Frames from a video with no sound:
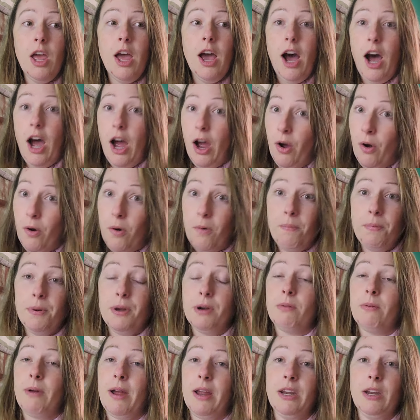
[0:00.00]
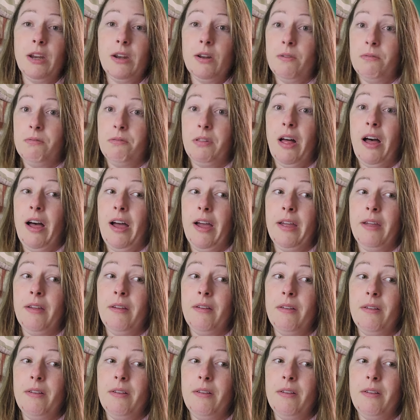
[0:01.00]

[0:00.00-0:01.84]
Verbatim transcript: I hope you're ready to fly.